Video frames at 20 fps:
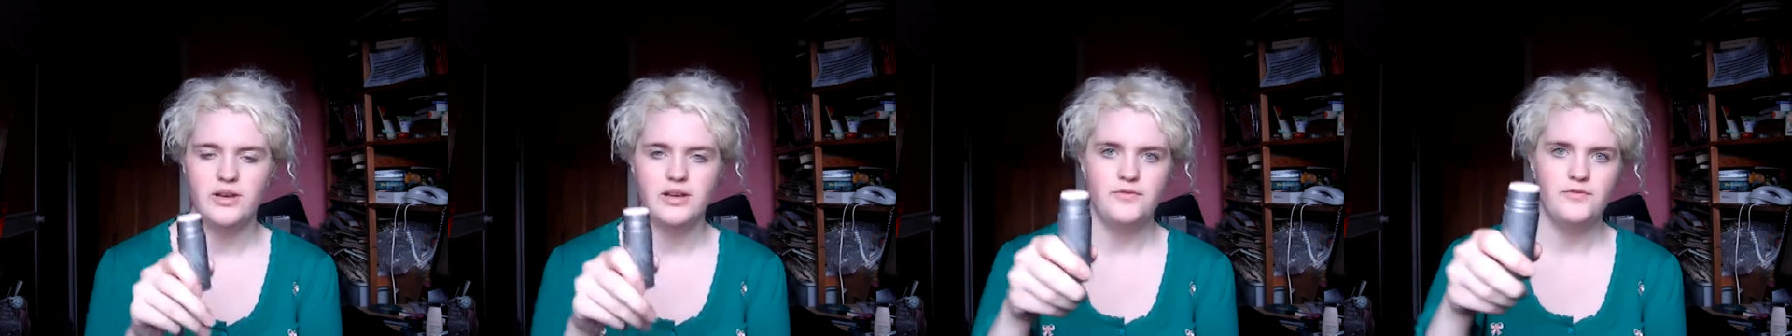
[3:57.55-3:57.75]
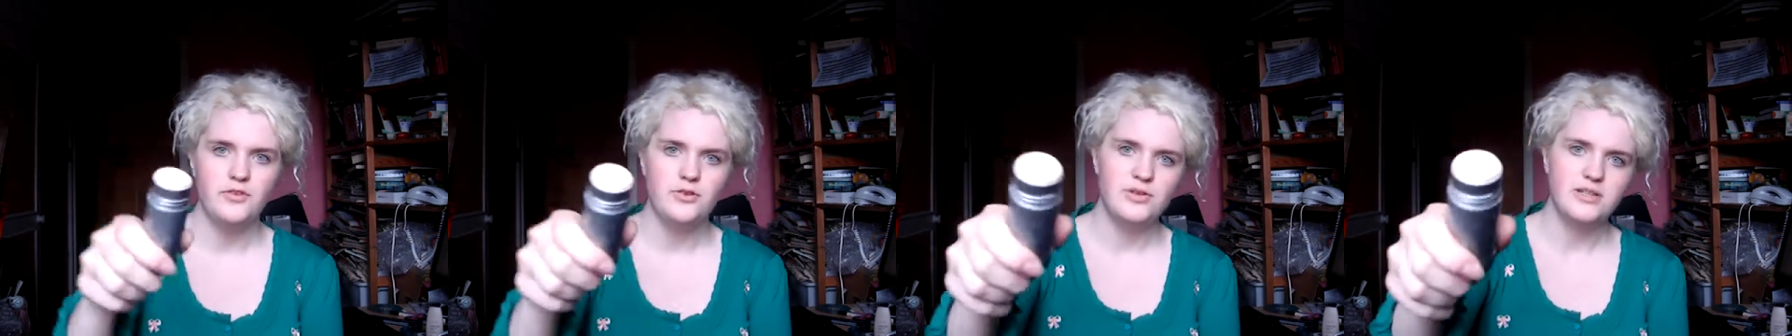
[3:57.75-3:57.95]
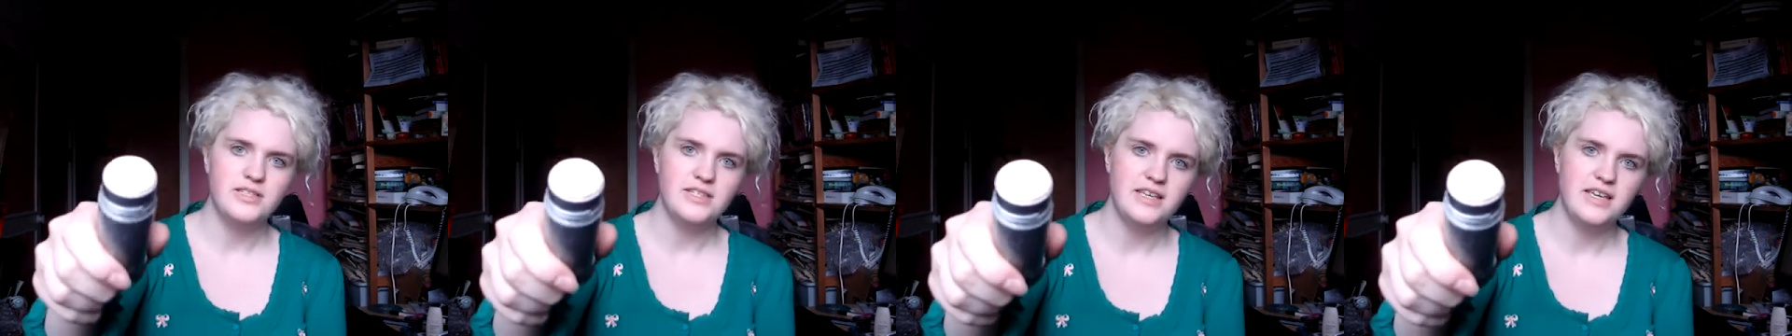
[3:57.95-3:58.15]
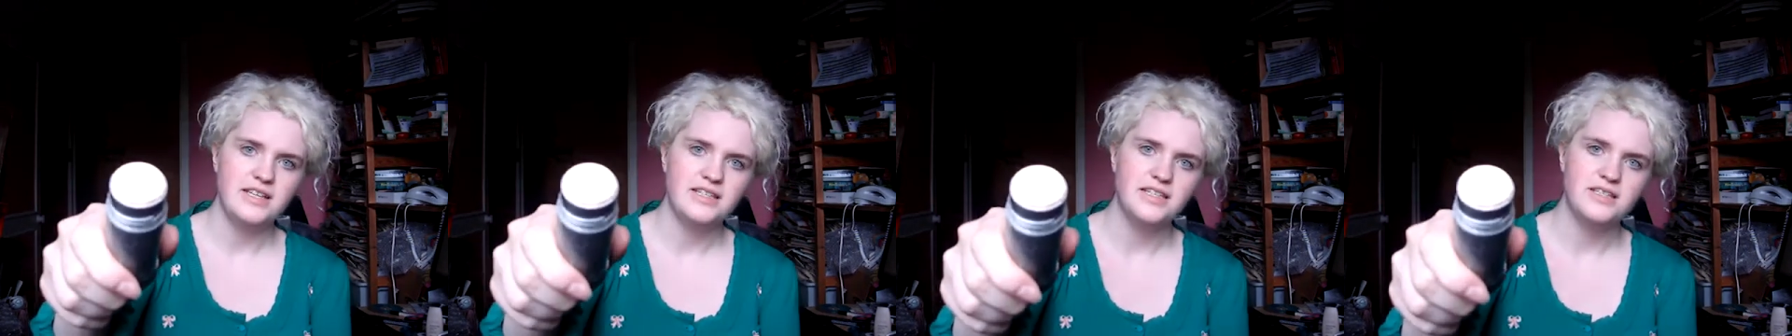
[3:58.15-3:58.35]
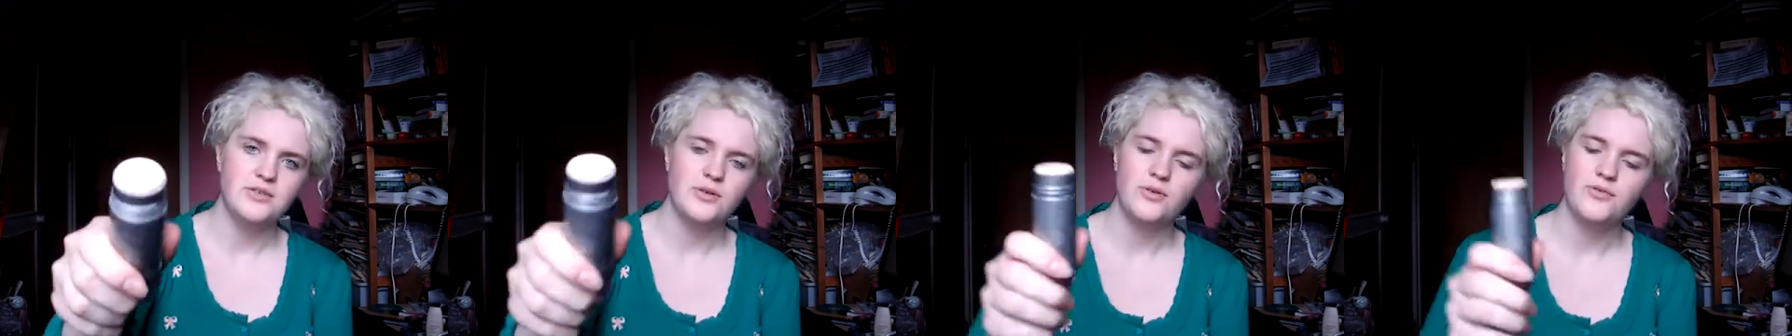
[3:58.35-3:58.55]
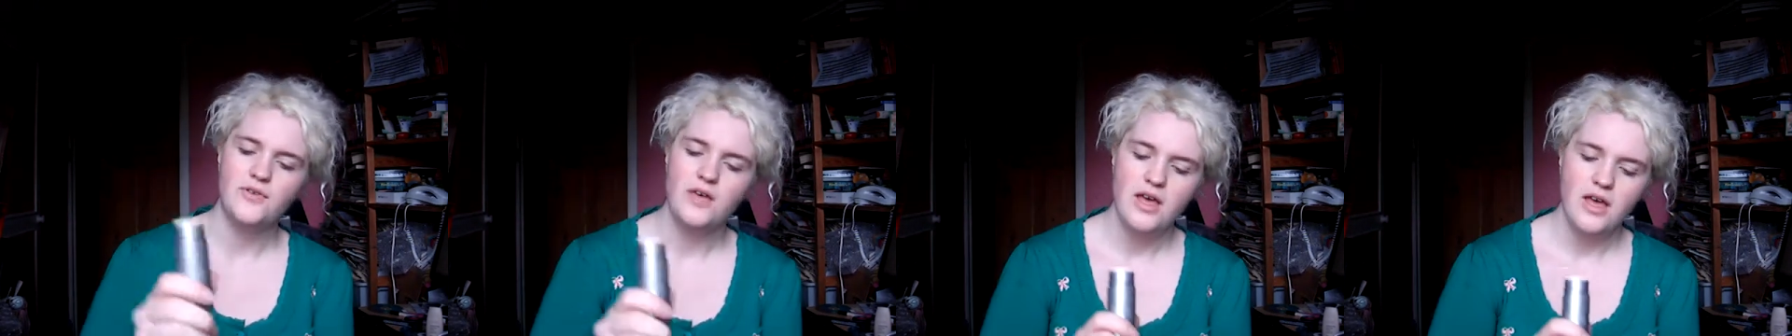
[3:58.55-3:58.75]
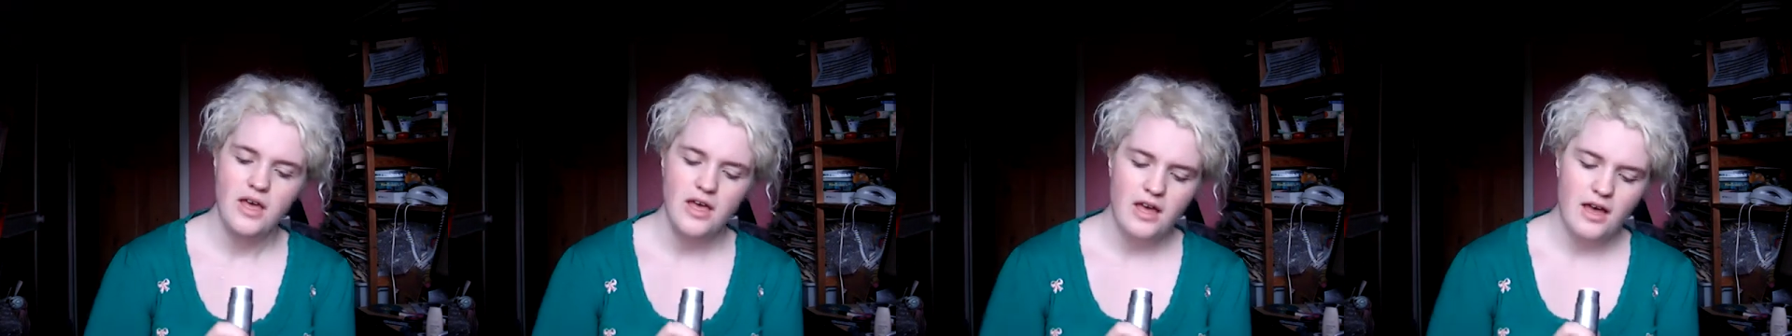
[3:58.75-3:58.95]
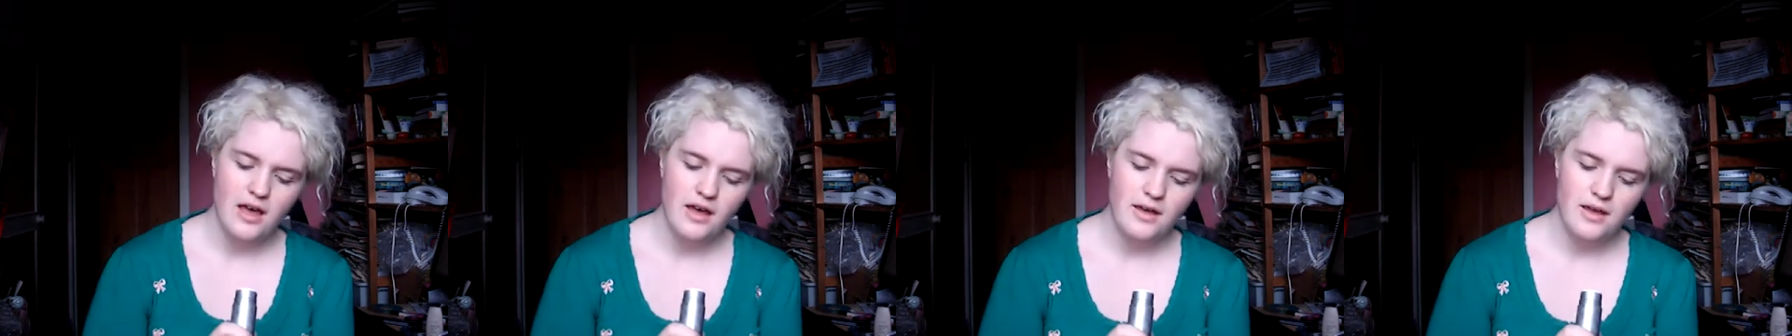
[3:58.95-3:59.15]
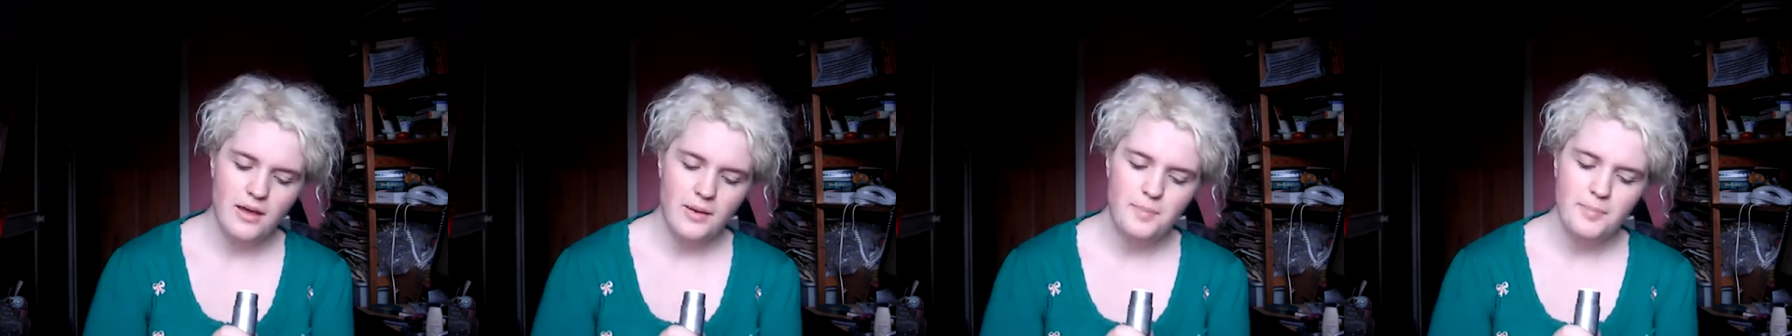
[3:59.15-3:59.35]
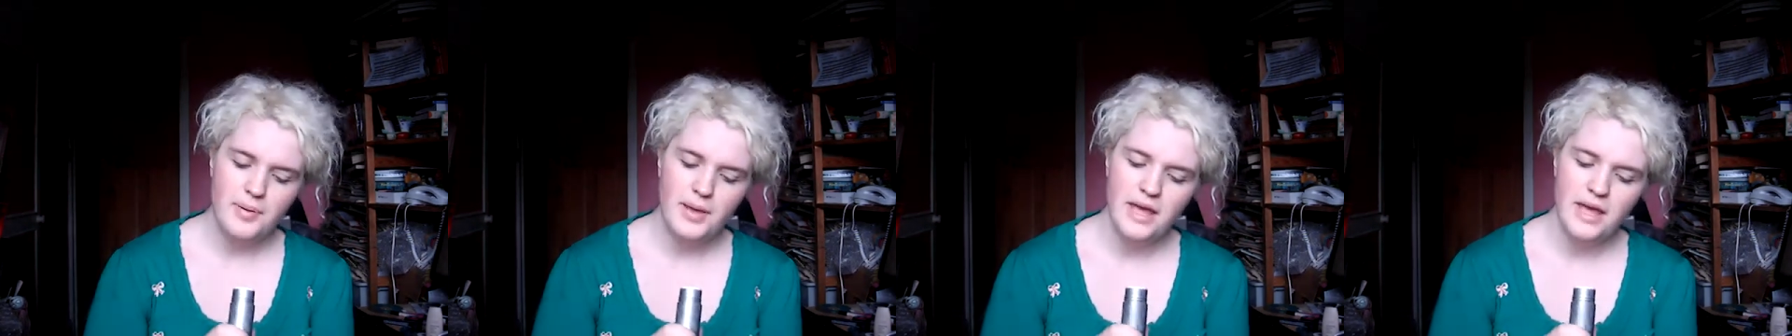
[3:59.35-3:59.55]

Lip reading: and if you can see, it's a sort of